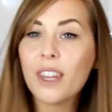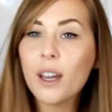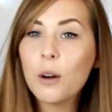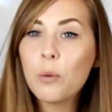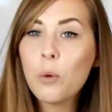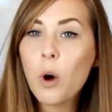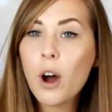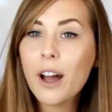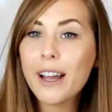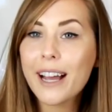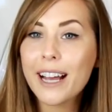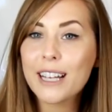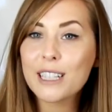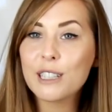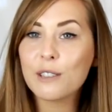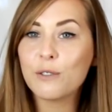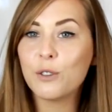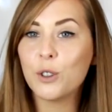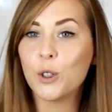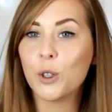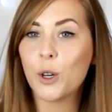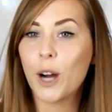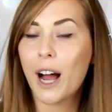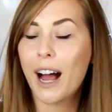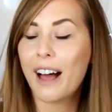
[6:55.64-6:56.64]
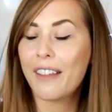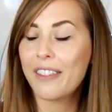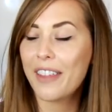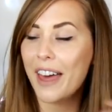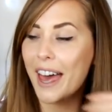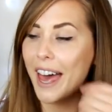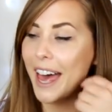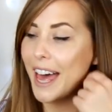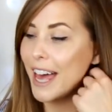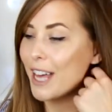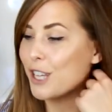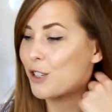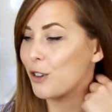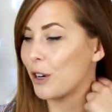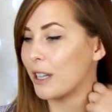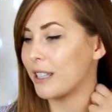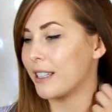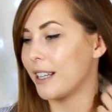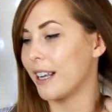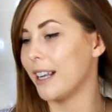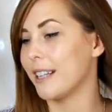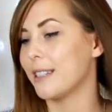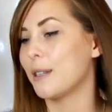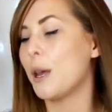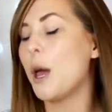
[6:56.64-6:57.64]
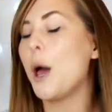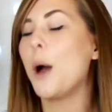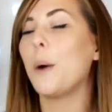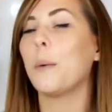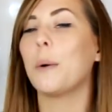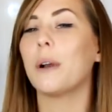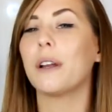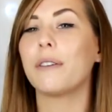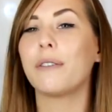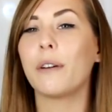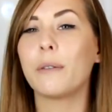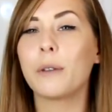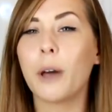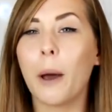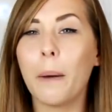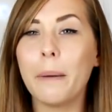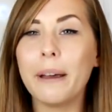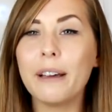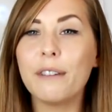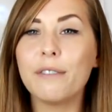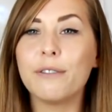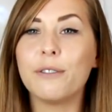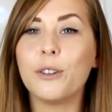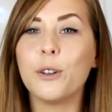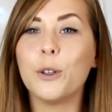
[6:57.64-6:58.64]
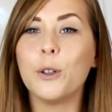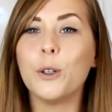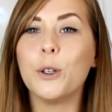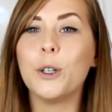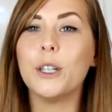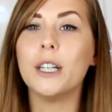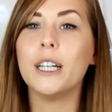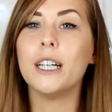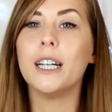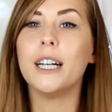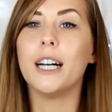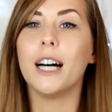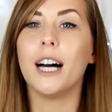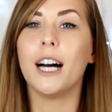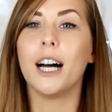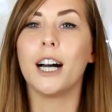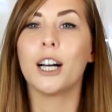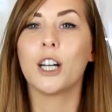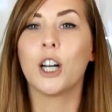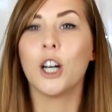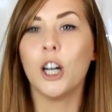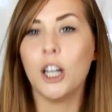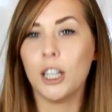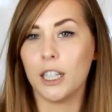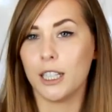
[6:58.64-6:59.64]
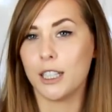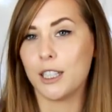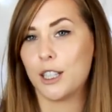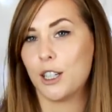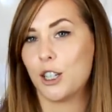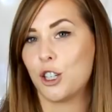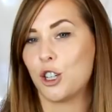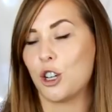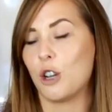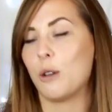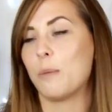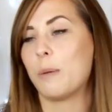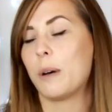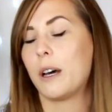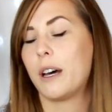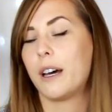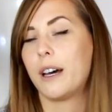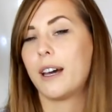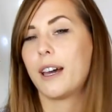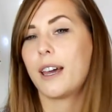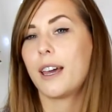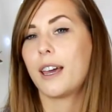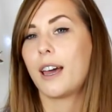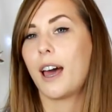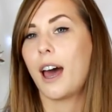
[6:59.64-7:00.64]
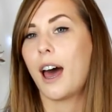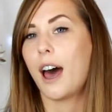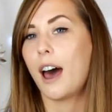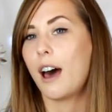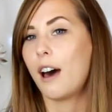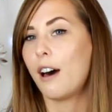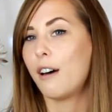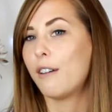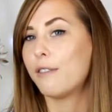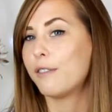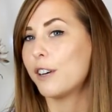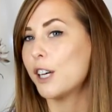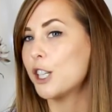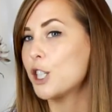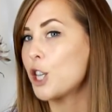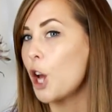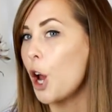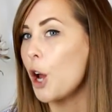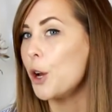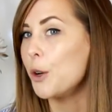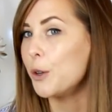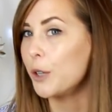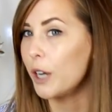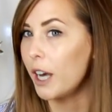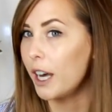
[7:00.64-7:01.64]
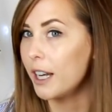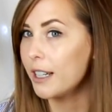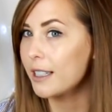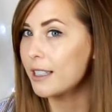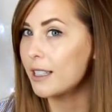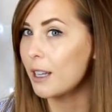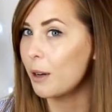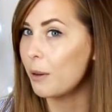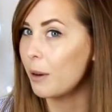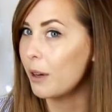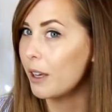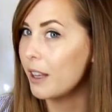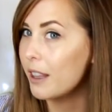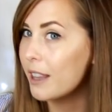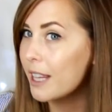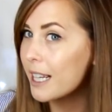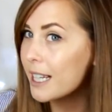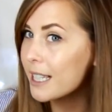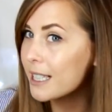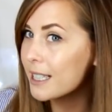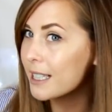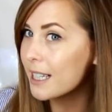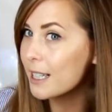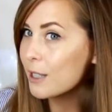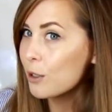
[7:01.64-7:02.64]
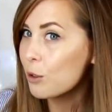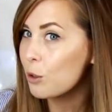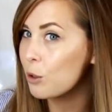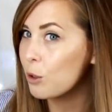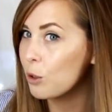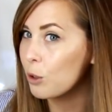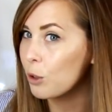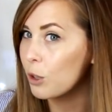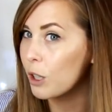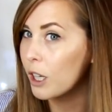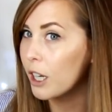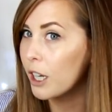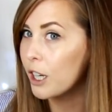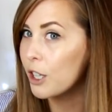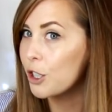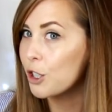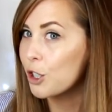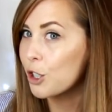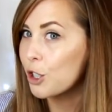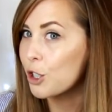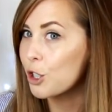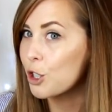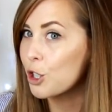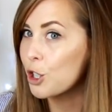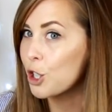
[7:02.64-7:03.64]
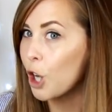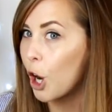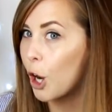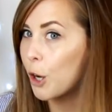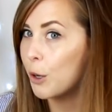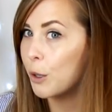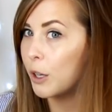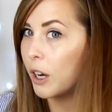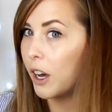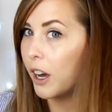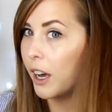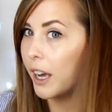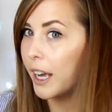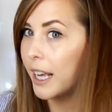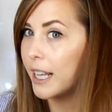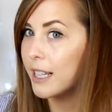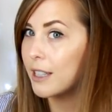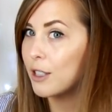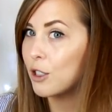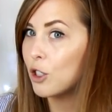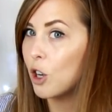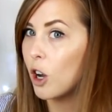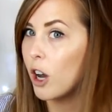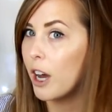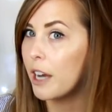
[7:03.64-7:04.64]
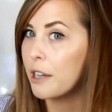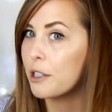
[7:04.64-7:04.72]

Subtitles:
What I ask for at the hairdressers, well, if I'm going for a colour touch-up, I have a toner. So this is all just toner, it's not